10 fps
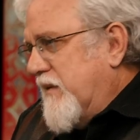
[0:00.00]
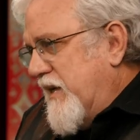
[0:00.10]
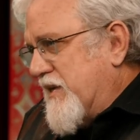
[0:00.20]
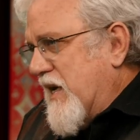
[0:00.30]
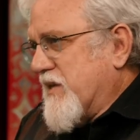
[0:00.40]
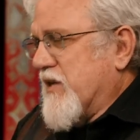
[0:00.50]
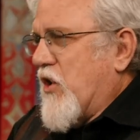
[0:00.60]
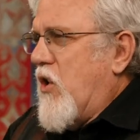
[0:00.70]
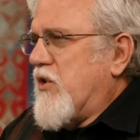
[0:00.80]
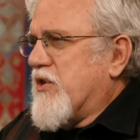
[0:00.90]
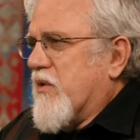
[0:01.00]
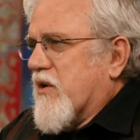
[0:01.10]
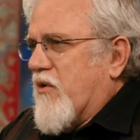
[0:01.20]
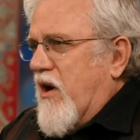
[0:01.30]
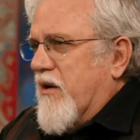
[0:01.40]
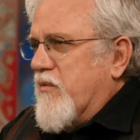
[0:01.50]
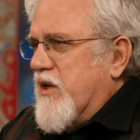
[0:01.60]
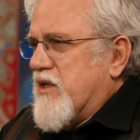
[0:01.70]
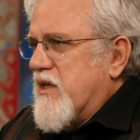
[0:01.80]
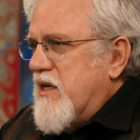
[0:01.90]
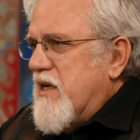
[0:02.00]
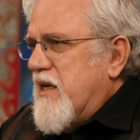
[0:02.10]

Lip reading: he says, is also a Quran, which